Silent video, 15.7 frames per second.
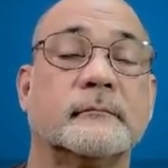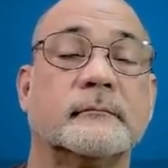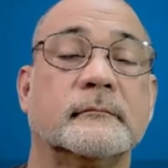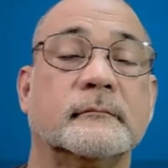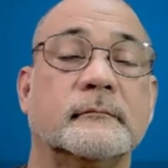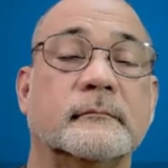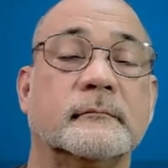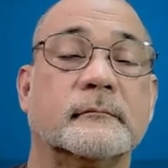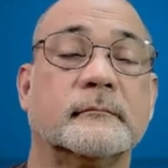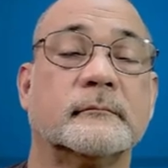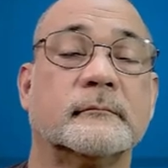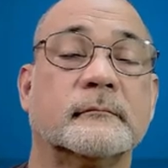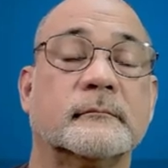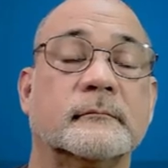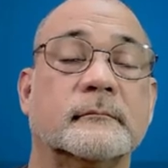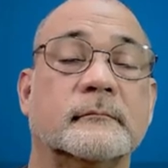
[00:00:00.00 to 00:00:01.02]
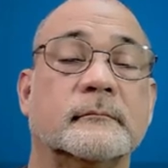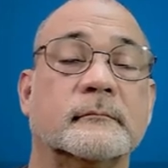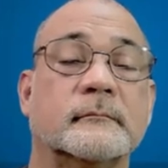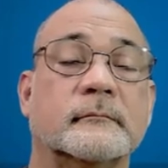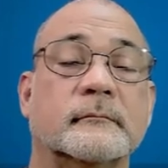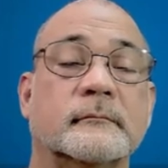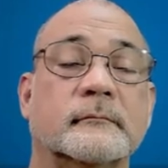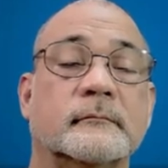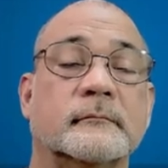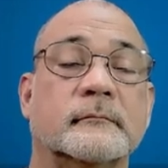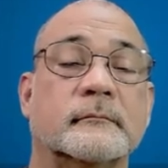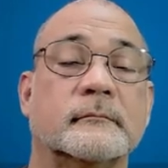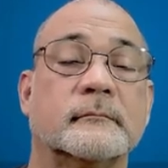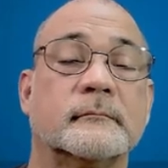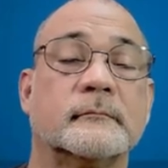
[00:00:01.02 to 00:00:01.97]

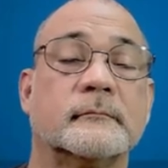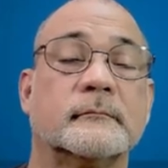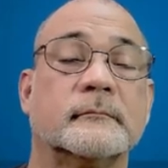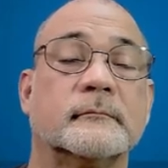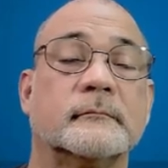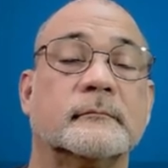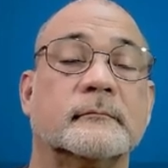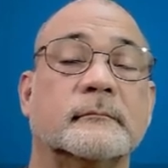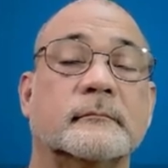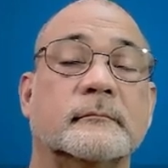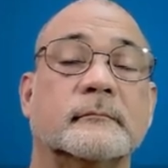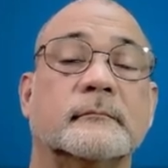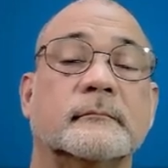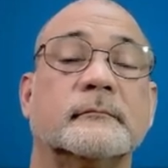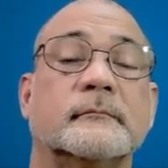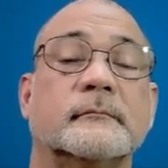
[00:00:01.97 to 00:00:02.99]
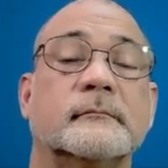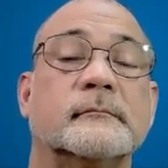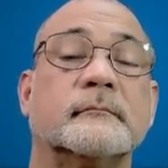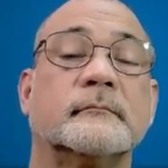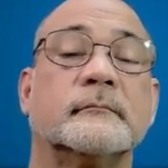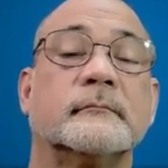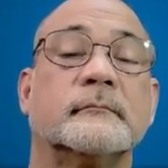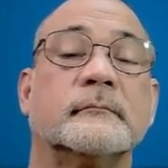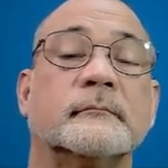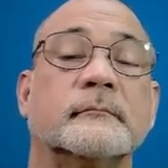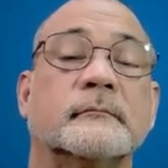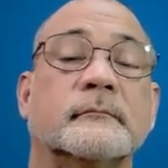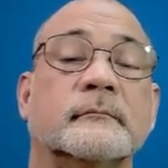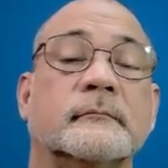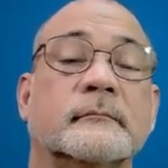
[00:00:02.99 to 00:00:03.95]

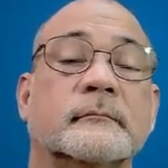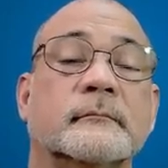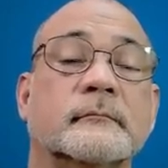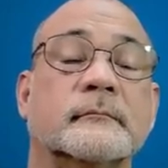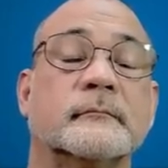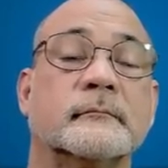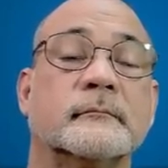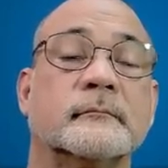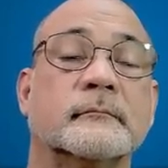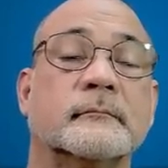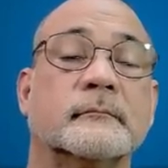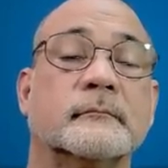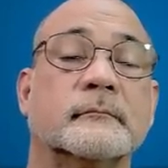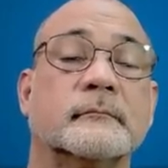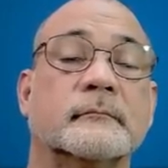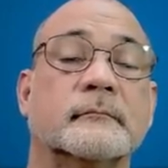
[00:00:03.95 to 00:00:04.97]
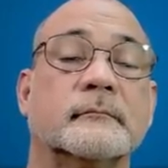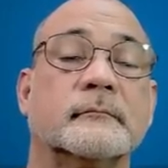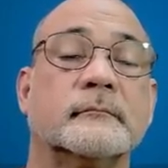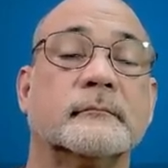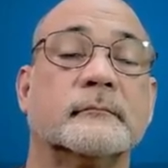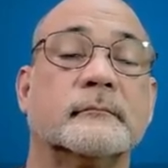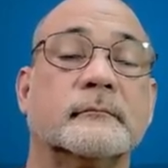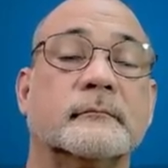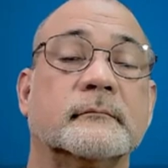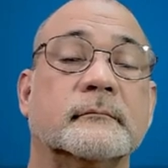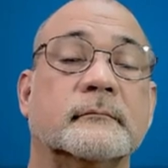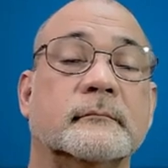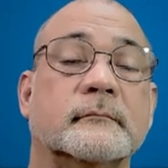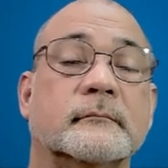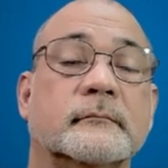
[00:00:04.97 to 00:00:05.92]

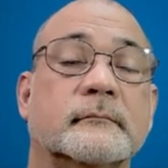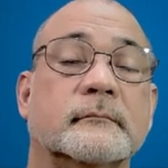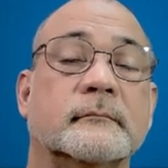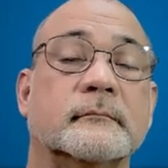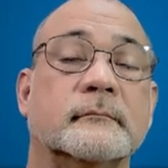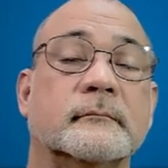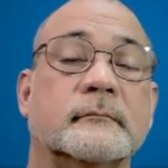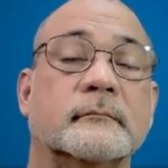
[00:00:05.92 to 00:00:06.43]
[no speech]